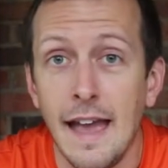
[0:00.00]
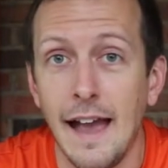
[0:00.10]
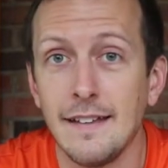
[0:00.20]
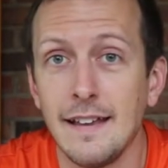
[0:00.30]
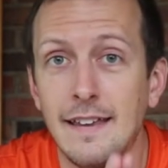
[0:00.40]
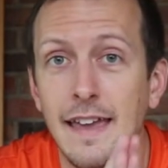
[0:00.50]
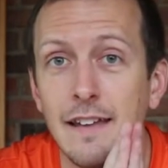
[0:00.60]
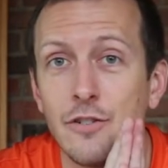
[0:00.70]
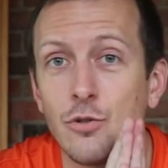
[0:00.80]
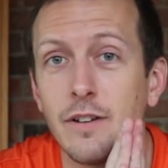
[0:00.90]
as I
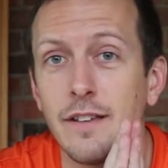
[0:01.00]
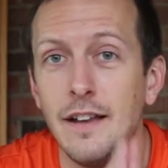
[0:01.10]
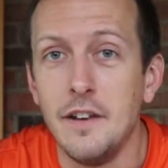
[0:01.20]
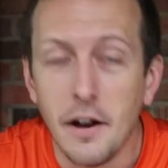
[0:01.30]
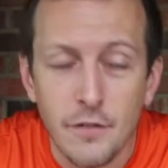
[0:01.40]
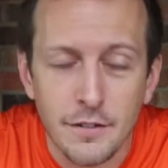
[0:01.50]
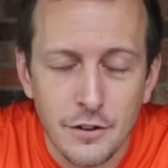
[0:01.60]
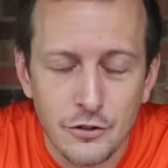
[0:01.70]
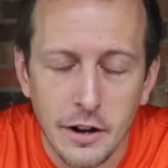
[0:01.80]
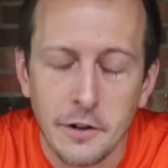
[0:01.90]
can't stress enough on
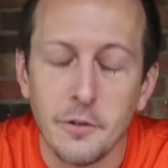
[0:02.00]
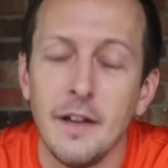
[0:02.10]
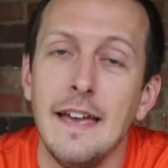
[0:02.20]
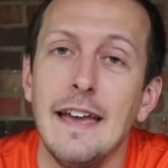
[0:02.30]
this channel,